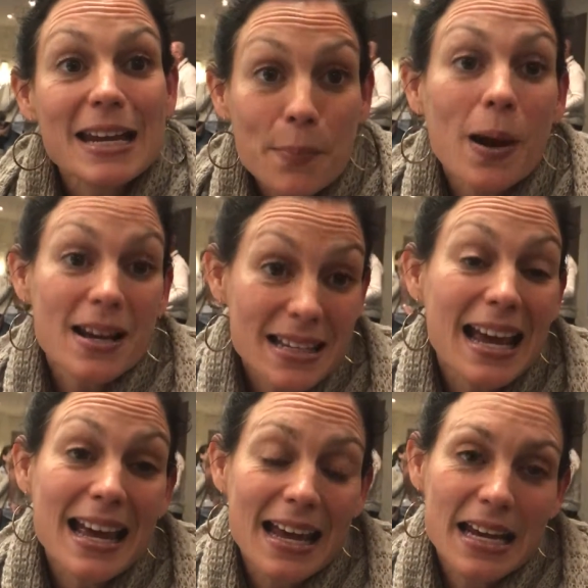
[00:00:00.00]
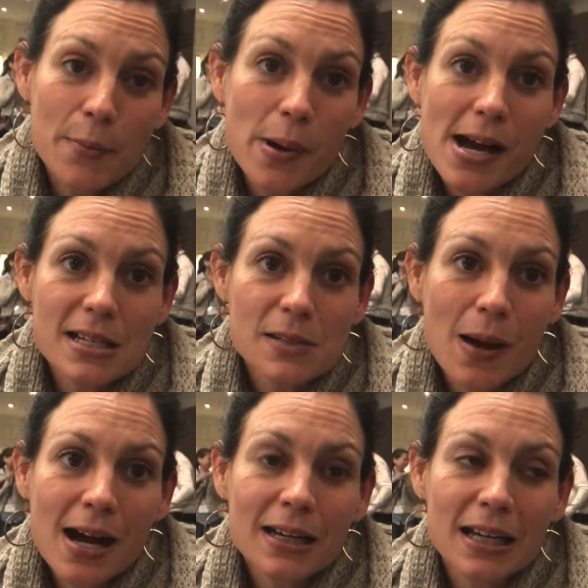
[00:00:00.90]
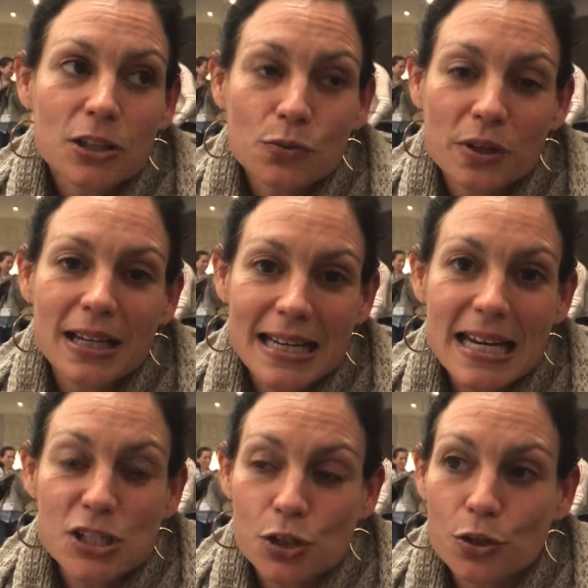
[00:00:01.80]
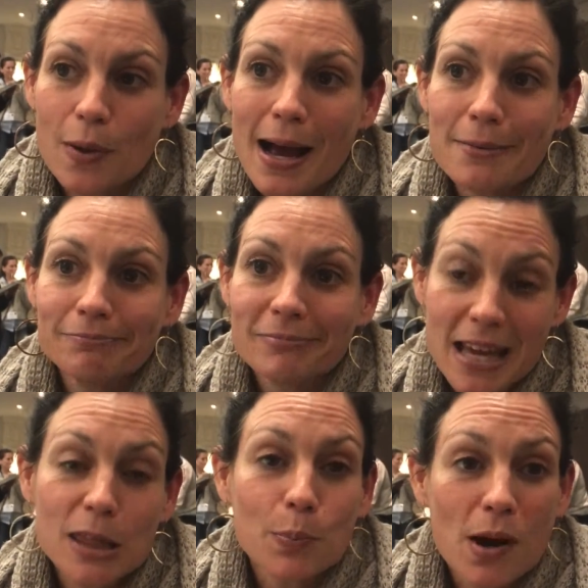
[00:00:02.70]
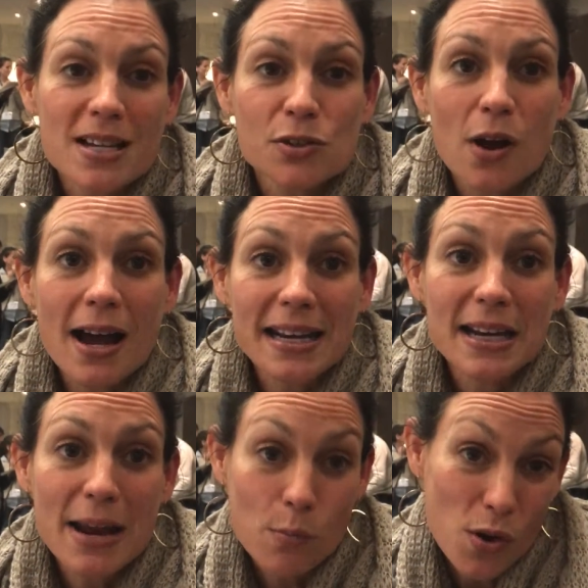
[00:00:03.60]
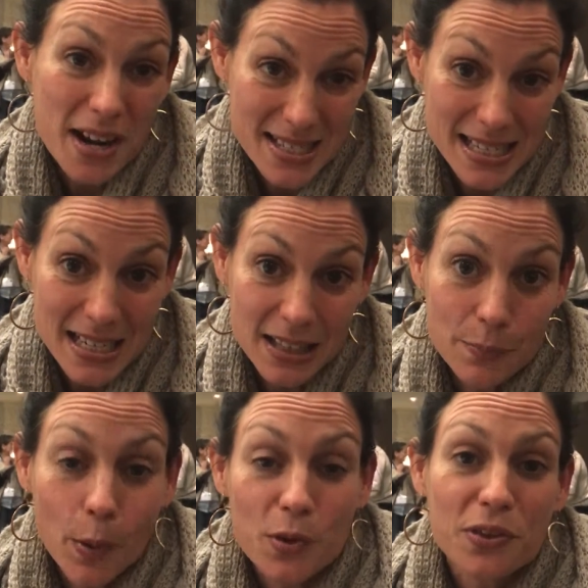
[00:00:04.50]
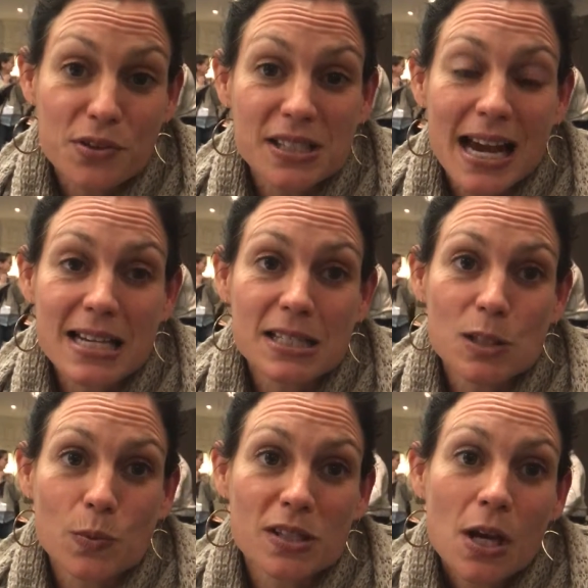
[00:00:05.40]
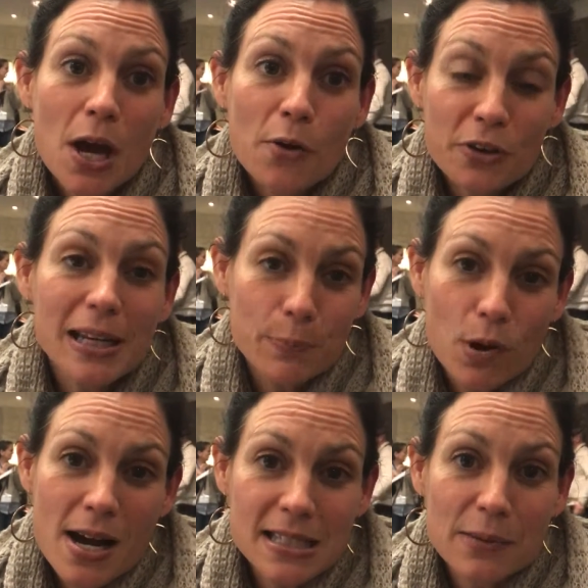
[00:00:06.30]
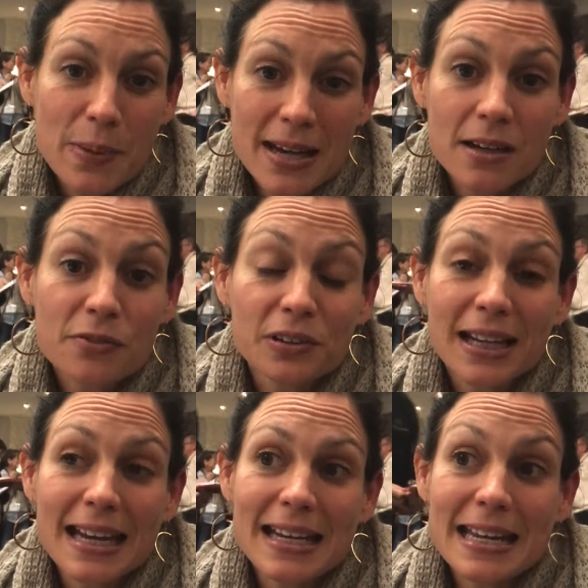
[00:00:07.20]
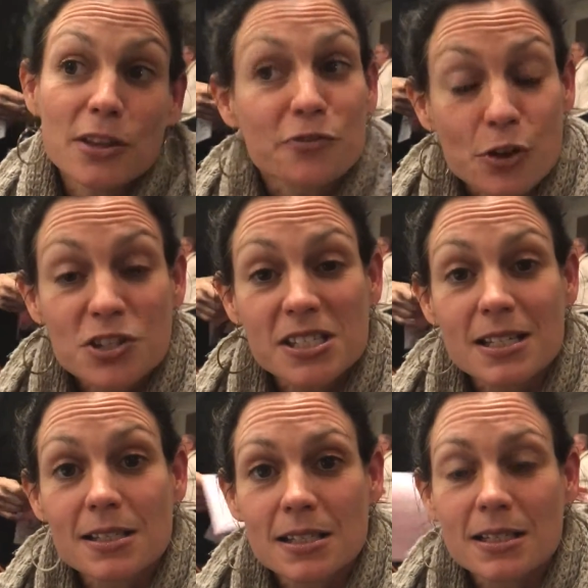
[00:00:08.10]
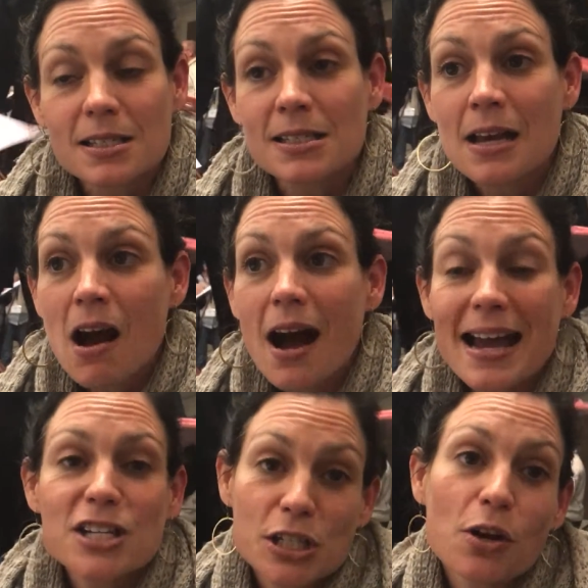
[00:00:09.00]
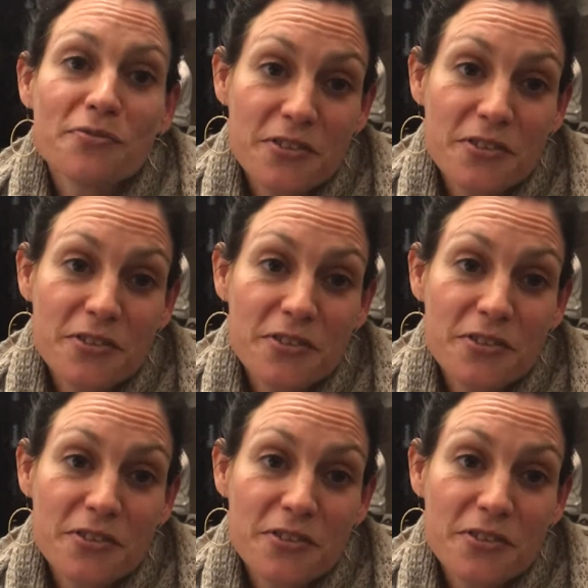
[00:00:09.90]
In a buyer's market, you really need to get the price right. And what I did in both those cases was really price competitively. And in the first instance, I actually got